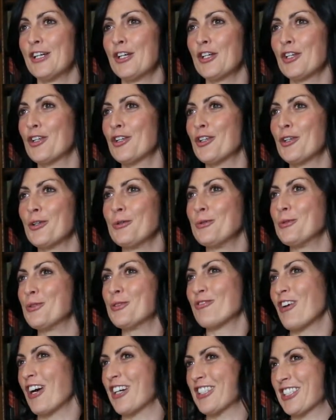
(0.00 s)

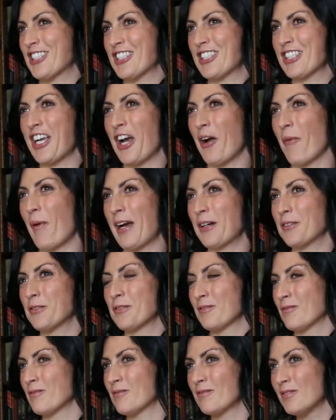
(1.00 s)
huge rush to go out
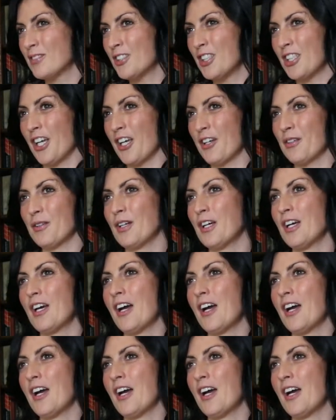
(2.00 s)
and, you know,